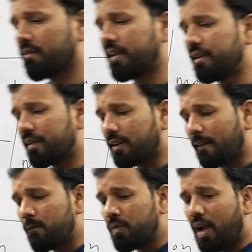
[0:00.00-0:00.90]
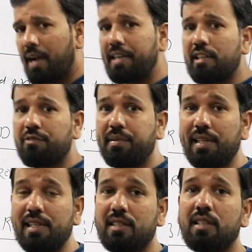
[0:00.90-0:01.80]
Whenever IDA
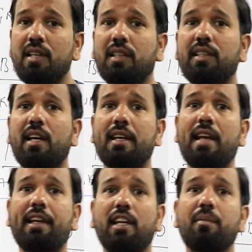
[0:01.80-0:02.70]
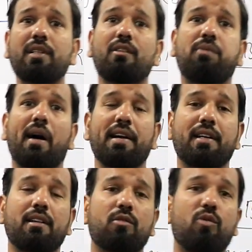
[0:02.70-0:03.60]
feels they are lacking with the fund,
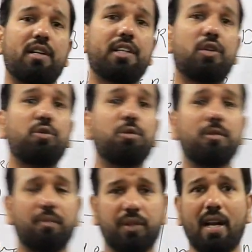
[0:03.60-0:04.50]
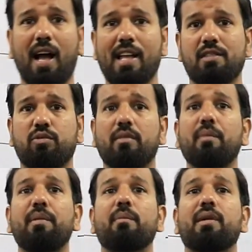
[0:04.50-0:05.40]
what they do, they ask from the
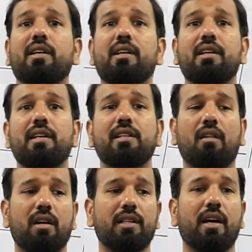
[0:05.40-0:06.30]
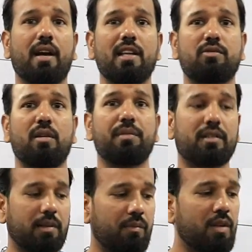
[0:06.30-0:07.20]
member countries, or they are asked from
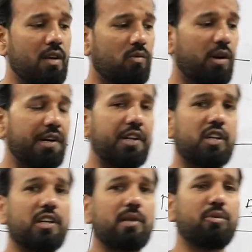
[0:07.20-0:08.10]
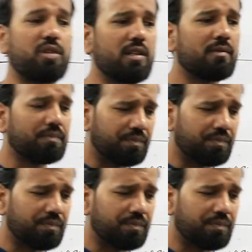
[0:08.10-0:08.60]
some voluntary contribution.